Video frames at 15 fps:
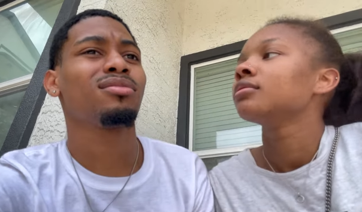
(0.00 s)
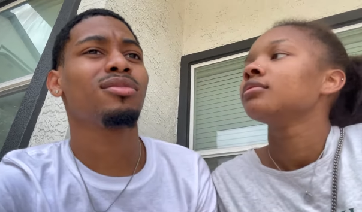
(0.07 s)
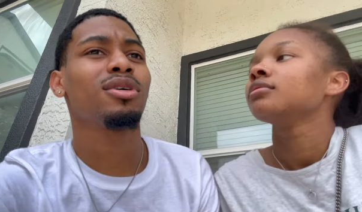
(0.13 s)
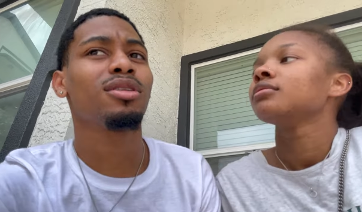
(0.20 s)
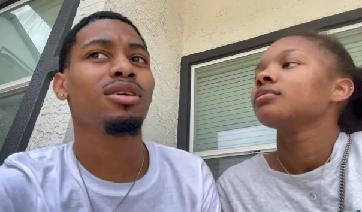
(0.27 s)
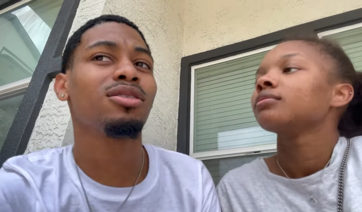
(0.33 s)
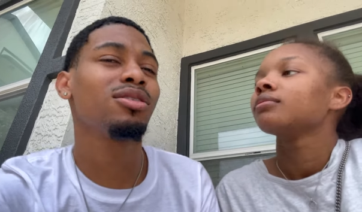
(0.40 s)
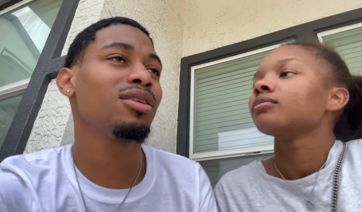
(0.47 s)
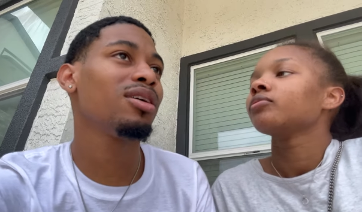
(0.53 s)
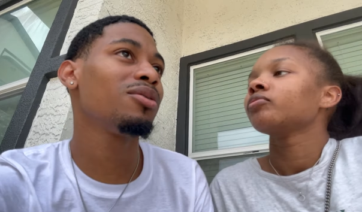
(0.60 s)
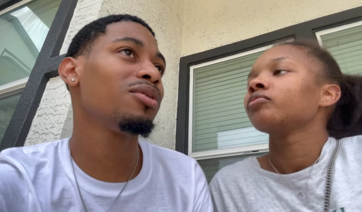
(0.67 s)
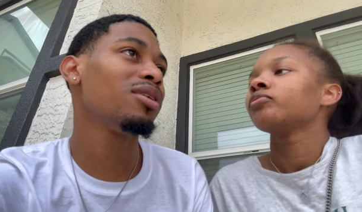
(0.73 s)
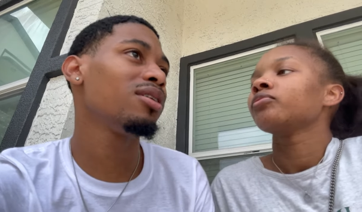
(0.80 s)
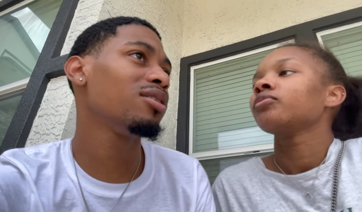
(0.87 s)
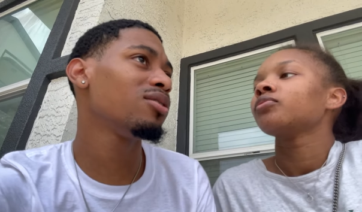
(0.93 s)
Speaker 1: I thought you didn't
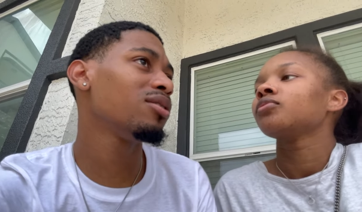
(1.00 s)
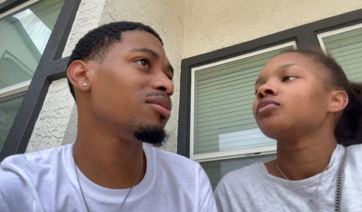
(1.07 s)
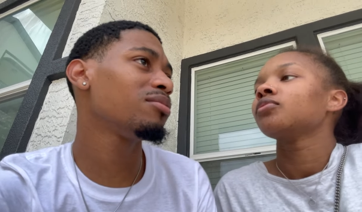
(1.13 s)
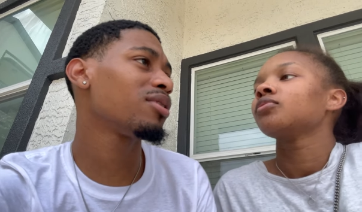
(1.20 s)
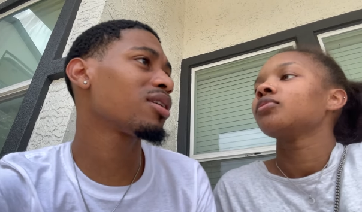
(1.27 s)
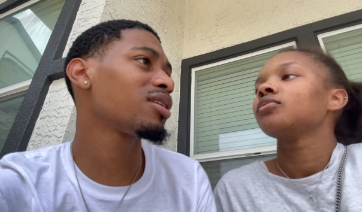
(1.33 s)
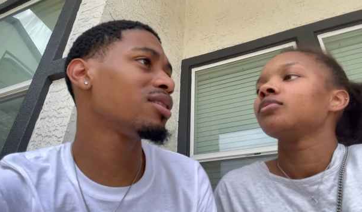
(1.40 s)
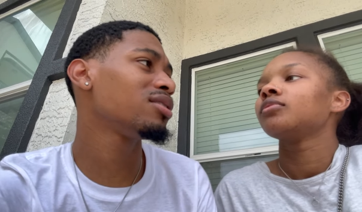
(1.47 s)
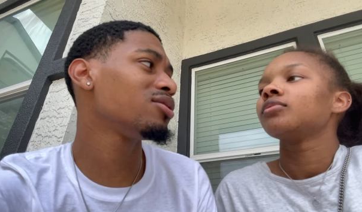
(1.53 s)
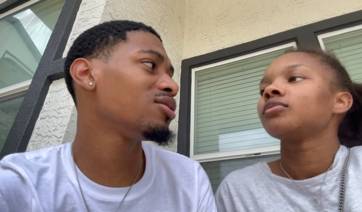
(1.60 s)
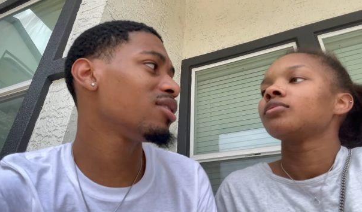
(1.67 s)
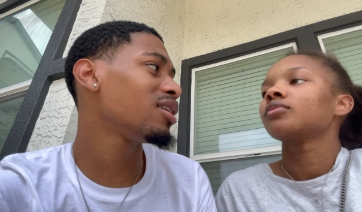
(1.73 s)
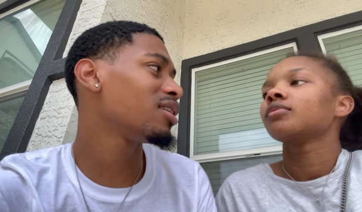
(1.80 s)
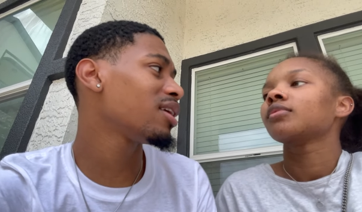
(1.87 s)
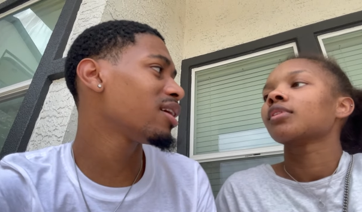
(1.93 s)
want to do them because you
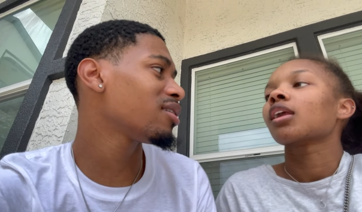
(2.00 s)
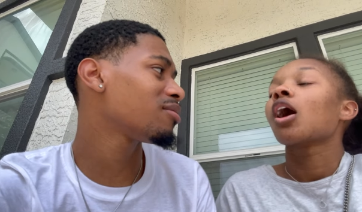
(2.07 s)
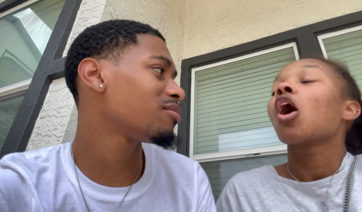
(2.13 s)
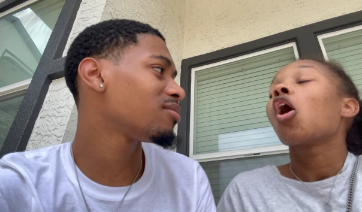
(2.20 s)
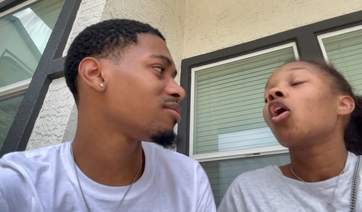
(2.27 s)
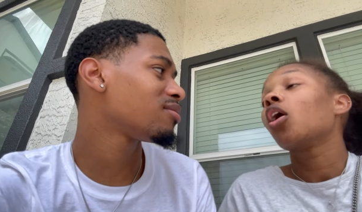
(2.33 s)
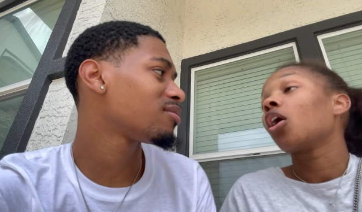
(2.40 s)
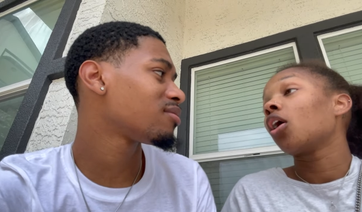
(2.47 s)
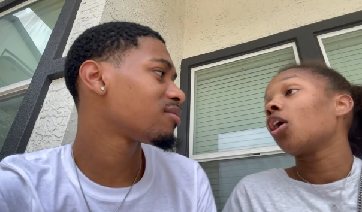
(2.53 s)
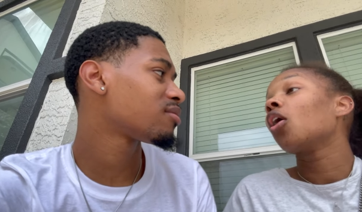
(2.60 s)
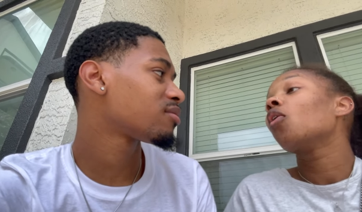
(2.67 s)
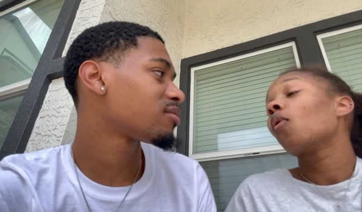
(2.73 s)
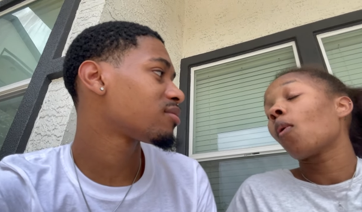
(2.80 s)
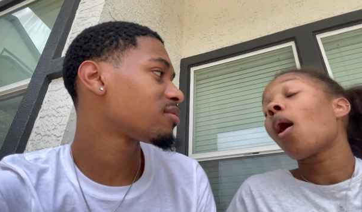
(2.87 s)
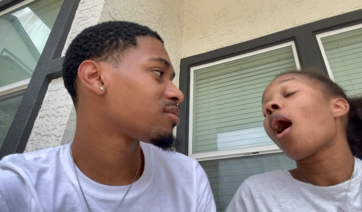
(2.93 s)
didn't like them.
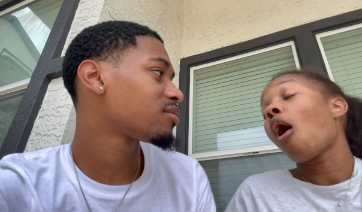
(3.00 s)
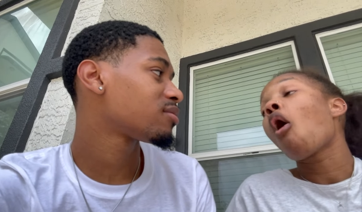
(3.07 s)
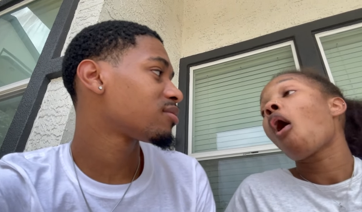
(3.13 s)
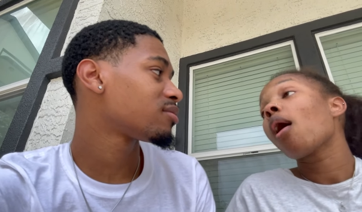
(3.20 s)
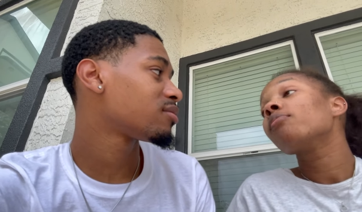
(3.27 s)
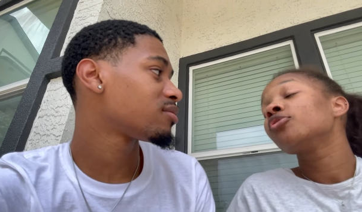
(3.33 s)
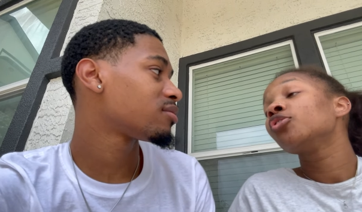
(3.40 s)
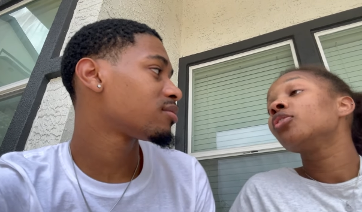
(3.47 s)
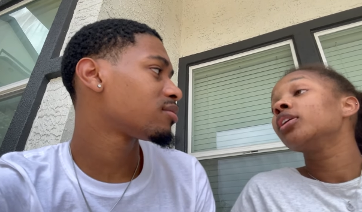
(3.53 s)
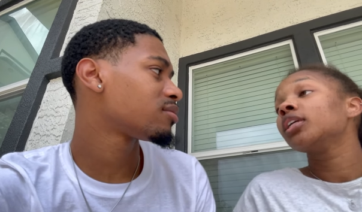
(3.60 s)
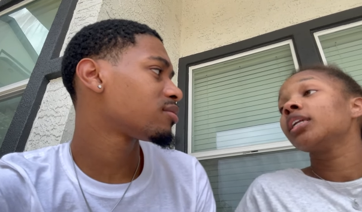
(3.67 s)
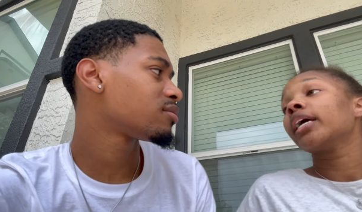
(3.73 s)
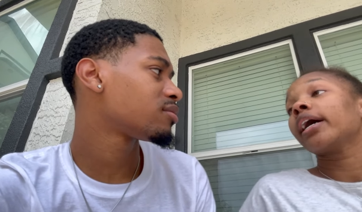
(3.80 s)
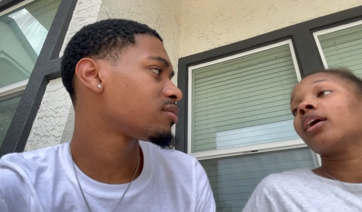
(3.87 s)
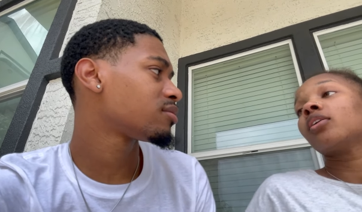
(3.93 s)
Speaker 2: Oh, oh, I'm doing it
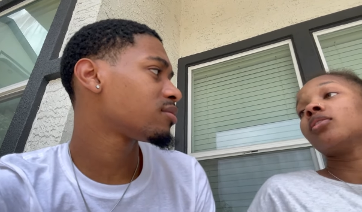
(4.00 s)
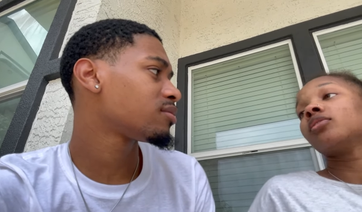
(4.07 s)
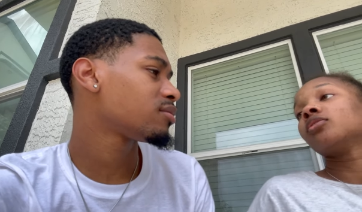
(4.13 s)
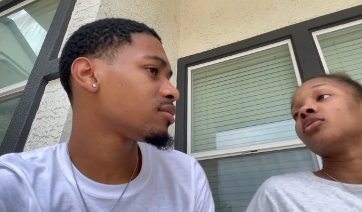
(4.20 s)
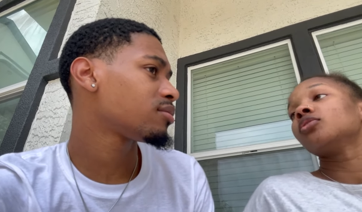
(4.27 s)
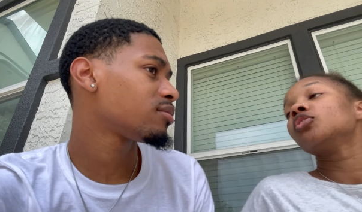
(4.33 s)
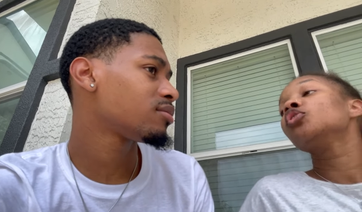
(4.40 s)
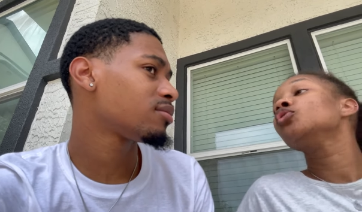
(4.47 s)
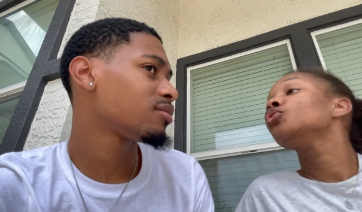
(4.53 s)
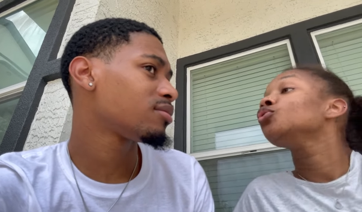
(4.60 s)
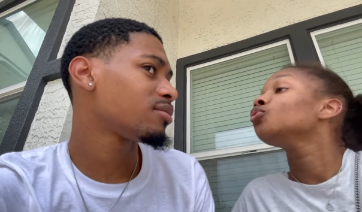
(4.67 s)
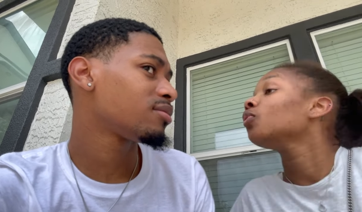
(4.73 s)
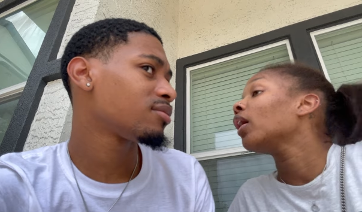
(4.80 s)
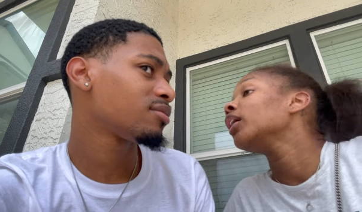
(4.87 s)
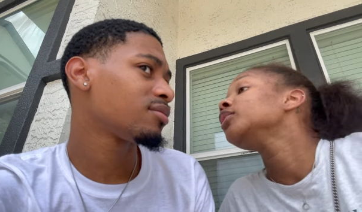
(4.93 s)
now. So you
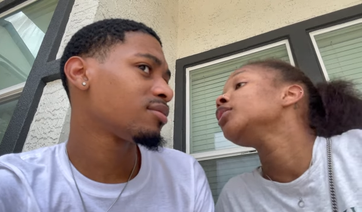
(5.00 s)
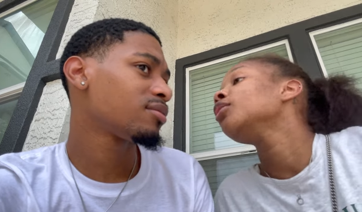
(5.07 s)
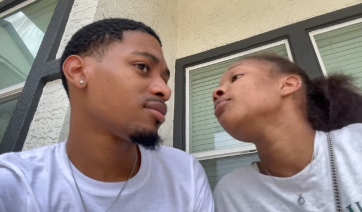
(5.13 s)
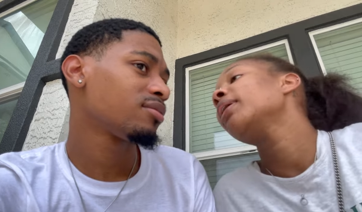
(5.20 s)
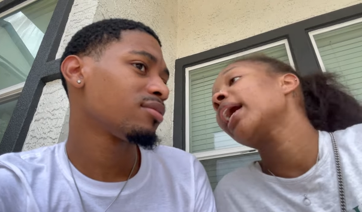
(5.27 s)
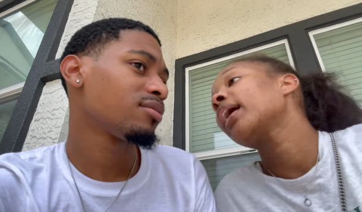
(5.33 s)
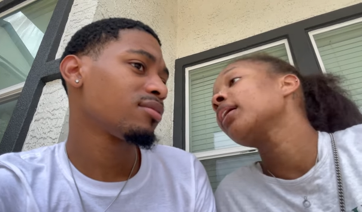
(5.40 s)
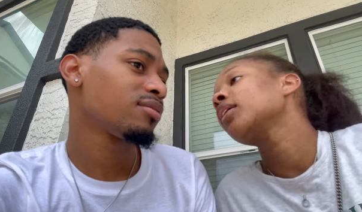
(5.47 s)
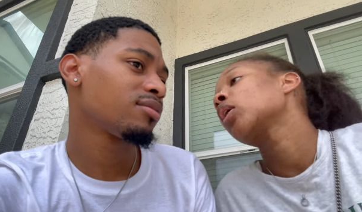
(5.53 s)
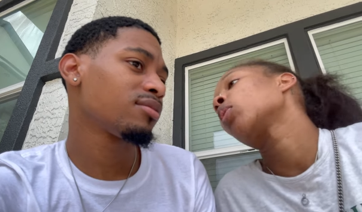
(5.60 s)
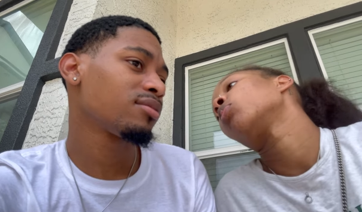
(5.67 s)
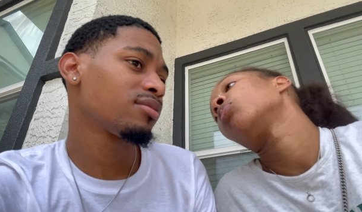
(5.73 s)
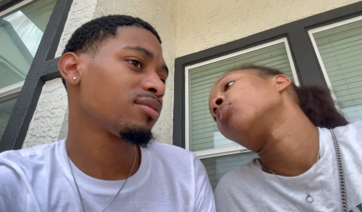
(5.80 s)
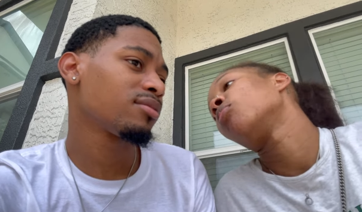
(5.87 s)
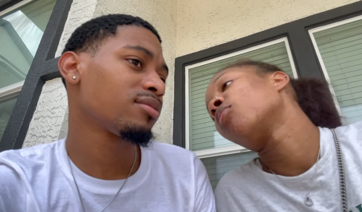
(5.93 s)
watch your back,
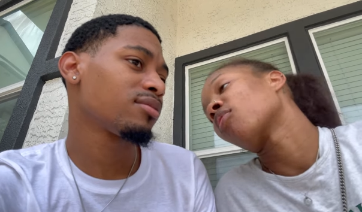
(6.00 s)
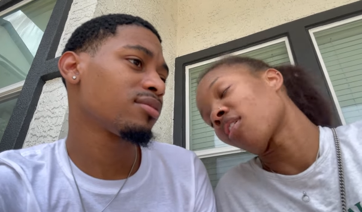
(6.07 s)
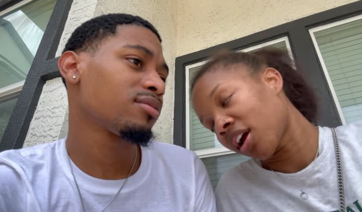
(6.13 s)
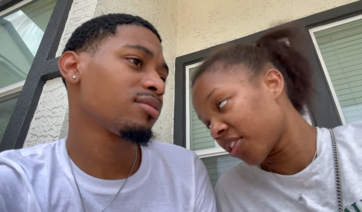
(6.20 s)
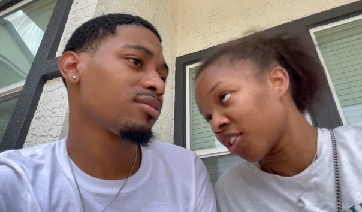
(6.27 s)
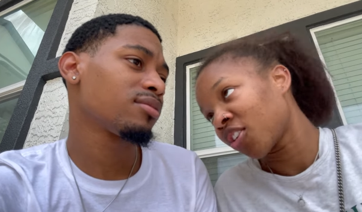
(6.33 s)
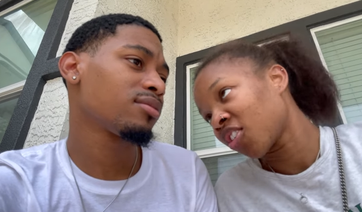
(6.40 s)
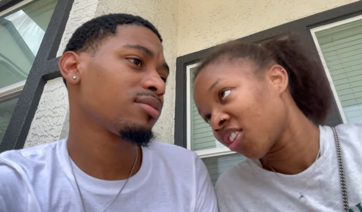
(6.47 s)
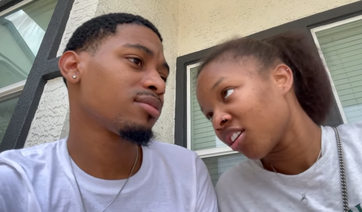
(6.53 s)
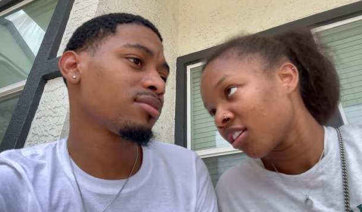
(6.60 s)
brother.